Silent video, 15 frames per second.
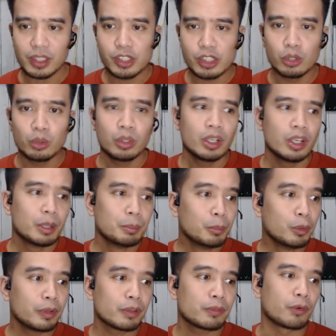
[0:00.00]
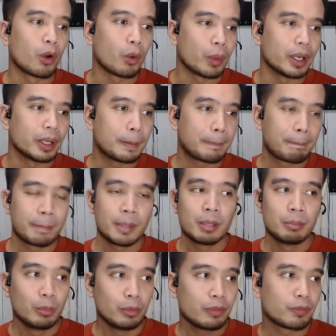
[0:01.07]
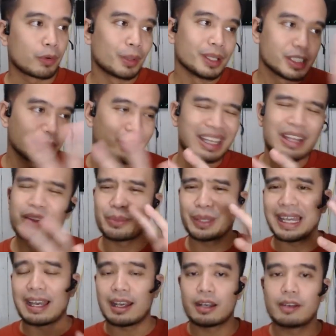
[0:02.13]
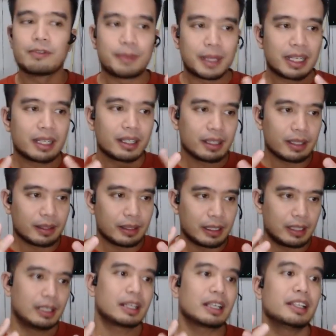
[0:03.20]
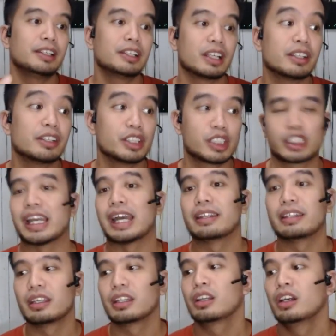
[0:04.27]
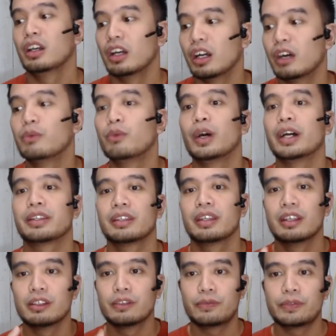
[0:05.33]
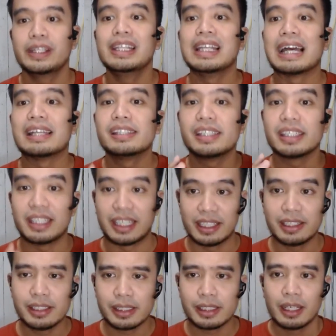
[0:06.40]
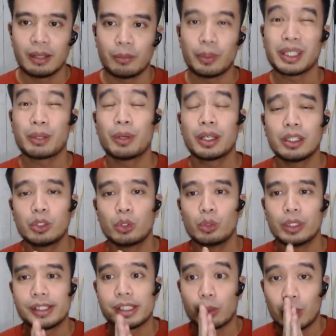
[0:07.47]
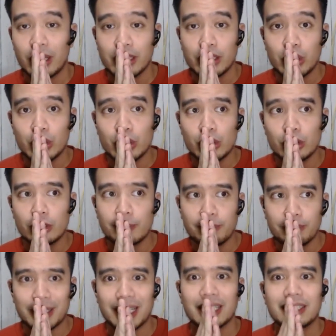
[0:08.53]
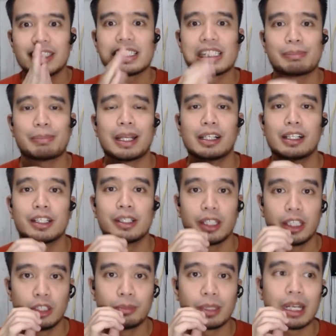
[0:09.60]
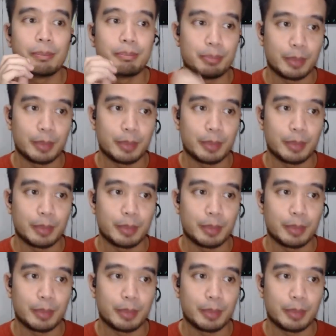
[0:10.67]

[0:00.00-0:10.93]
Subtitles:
So, moving forward. Moving forward. So, now that we have parang a clear understanding of what freelancing is, what I want to do is I want to parang dispel yung mga